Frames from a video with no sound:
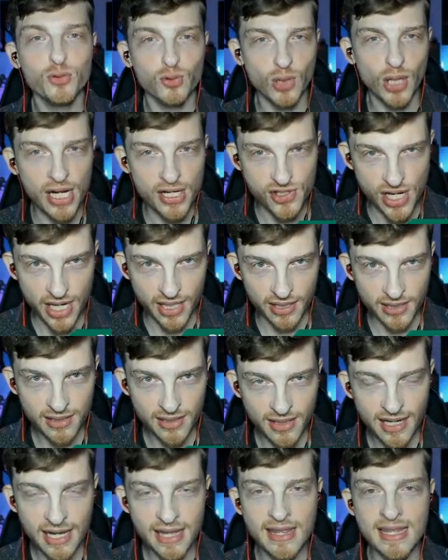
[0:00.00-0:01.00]
project
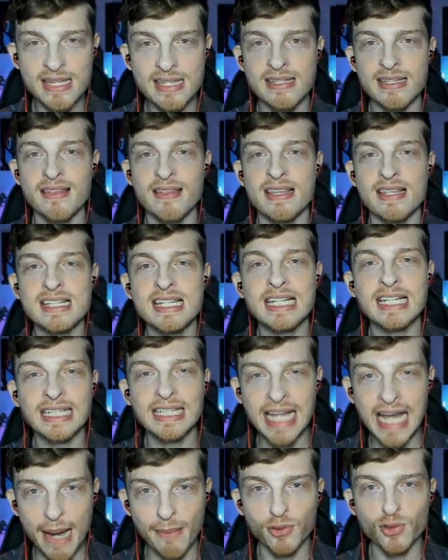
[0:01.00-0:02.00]
and this
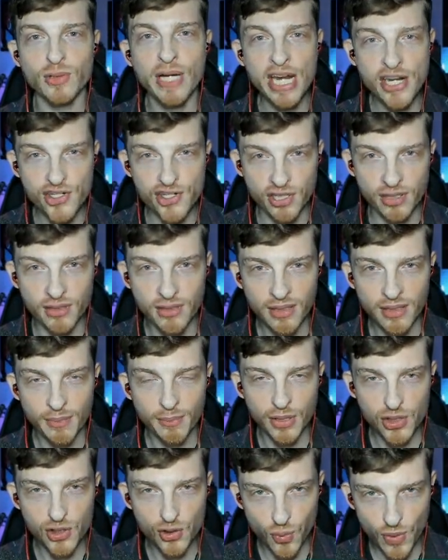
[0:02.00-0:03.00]
collaboration
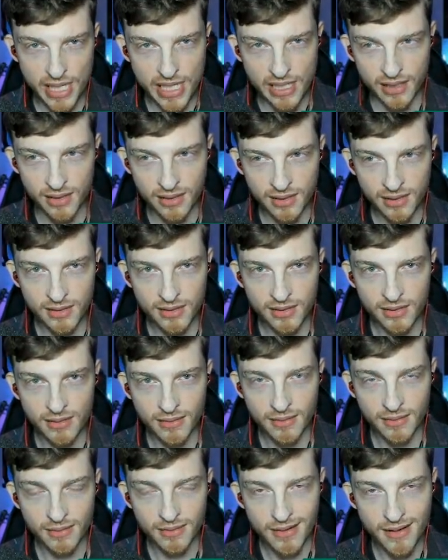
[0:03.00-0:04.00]
between
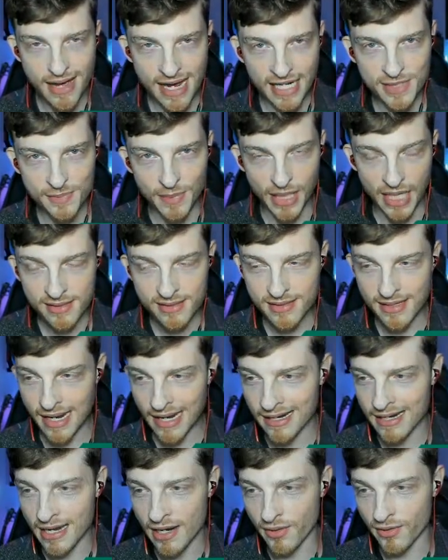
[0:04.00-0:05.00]
Xbox
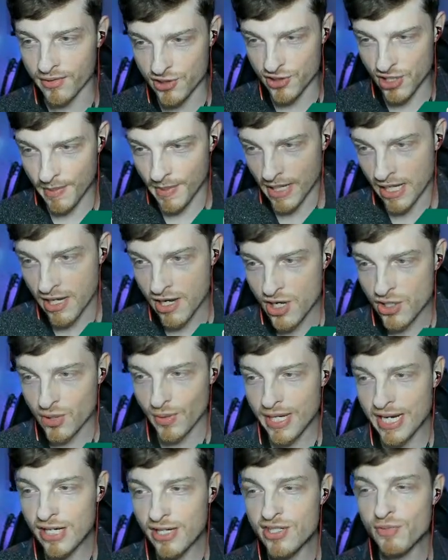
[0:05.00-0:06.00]
and Hideo Kojima. So
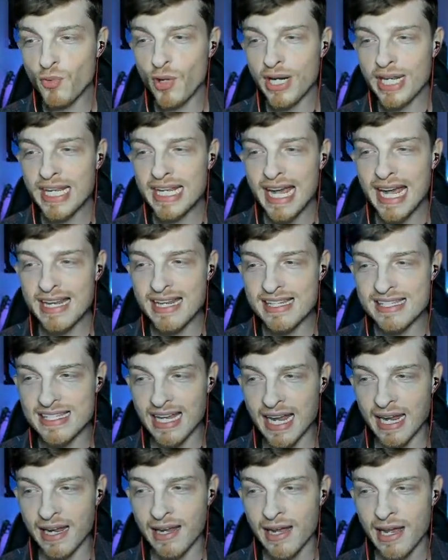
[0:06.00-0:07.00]
here's what he had to
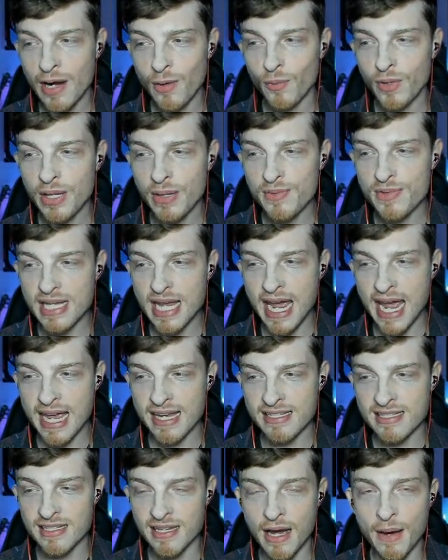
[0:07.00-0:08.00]
say when he was
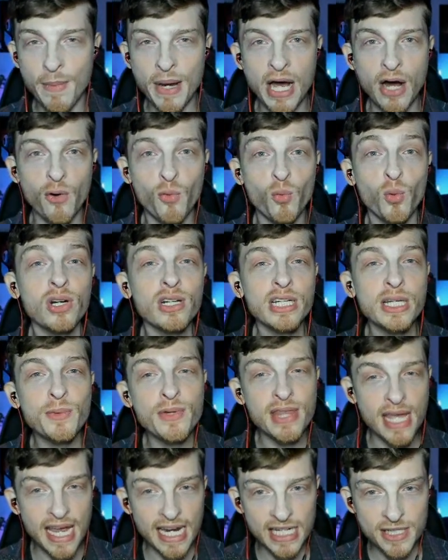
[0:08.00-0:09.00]
asked about working
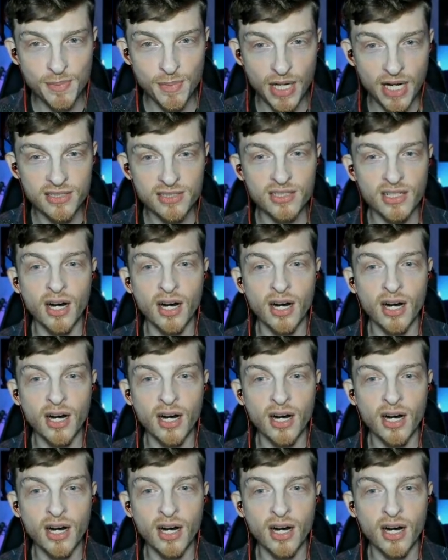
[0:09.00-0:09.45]
with Xbox